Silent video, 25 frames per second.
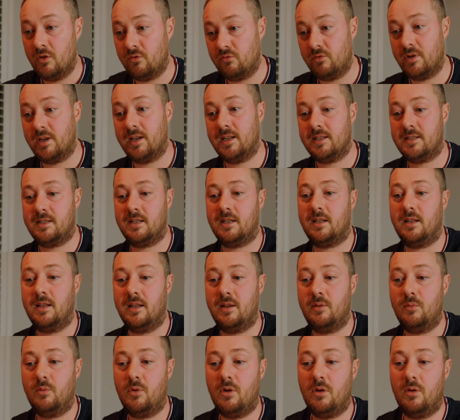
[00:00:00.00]

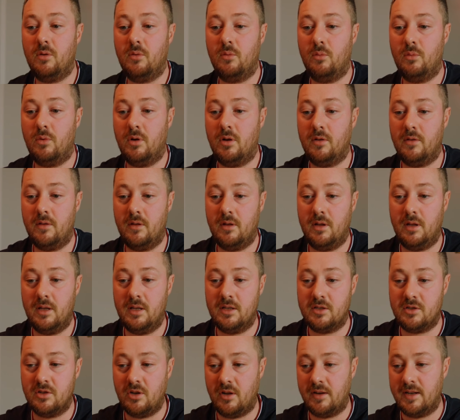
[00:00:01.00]
Realistically, what, what
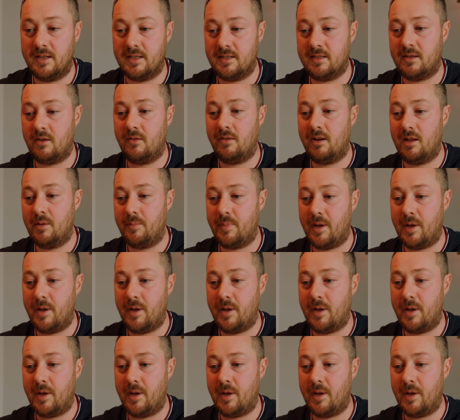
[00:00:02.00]
it's not necessarily